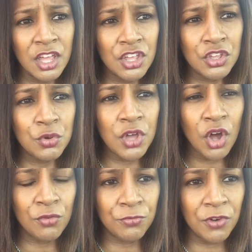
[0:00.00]
You
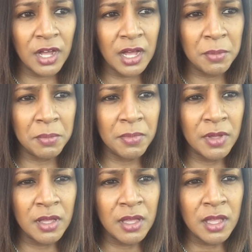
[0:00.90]
go from
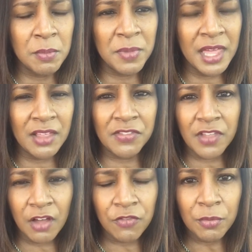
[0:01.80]
being
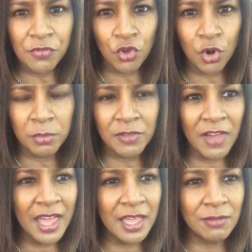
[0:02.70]
self-absorbed. If
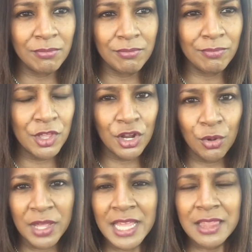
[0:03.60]
I had,
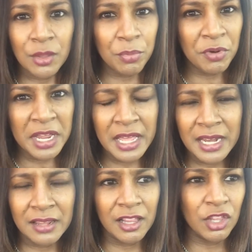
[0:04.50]
eaten the
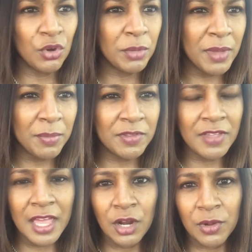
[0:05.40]
bread and the loaded baked
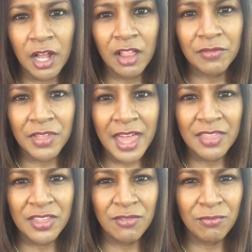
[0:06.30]
potato and all of
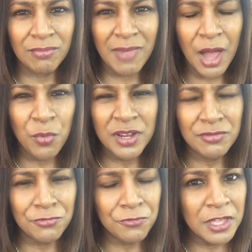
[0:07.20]
that, then I
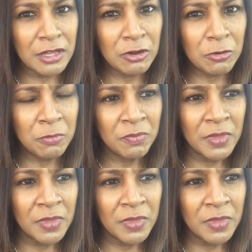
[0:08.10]
wouldn't feel